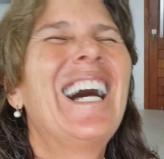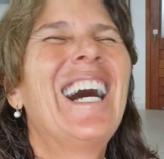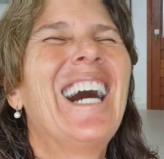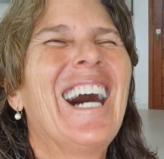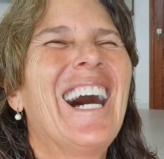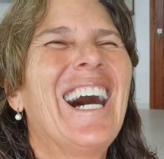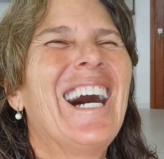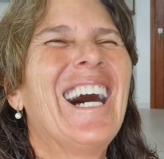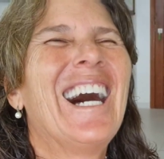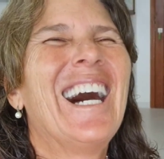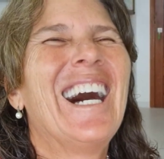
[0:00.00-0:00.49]

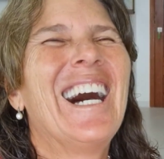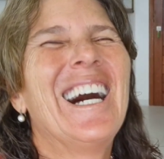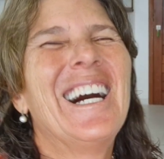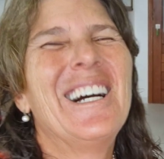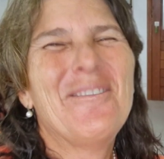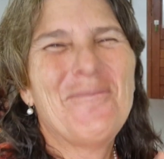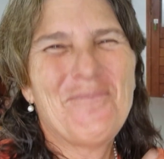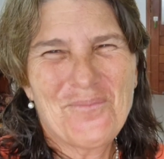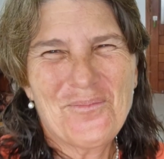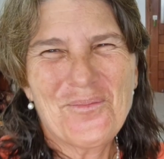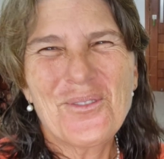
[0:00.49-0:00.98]

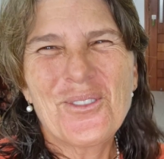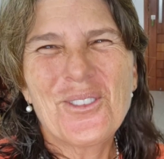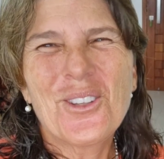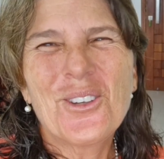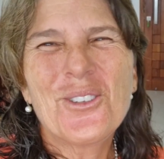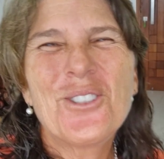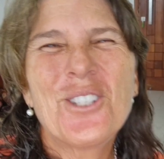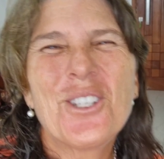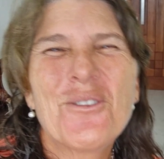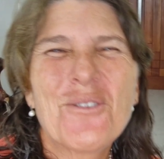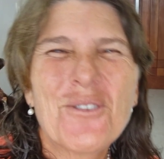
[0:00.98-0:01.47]

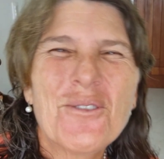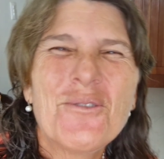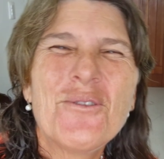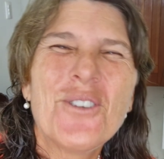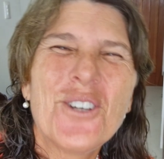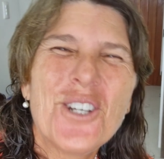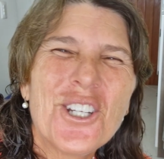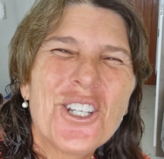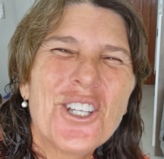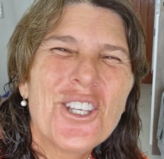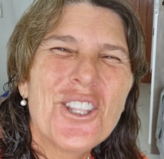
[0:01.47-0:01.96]
Those are
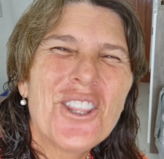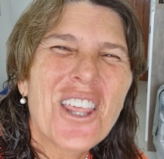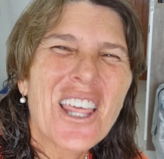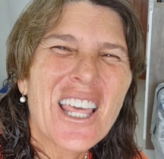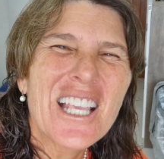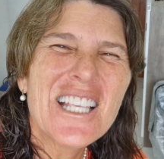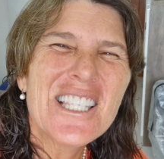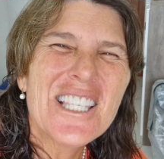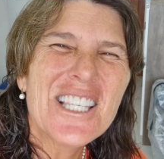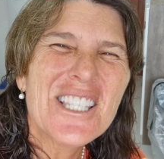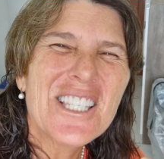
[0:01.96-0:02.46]
very good
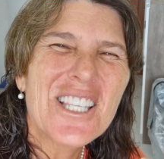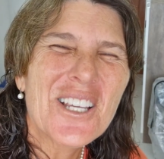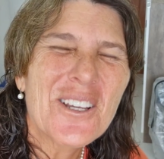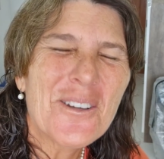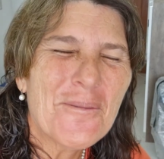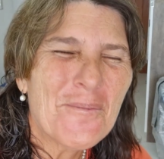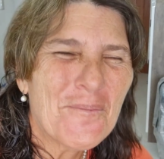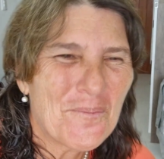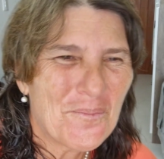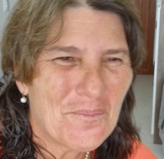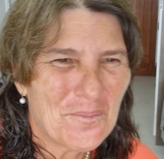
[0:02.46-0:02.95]
things to
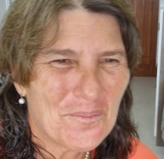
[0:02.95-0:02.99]
do.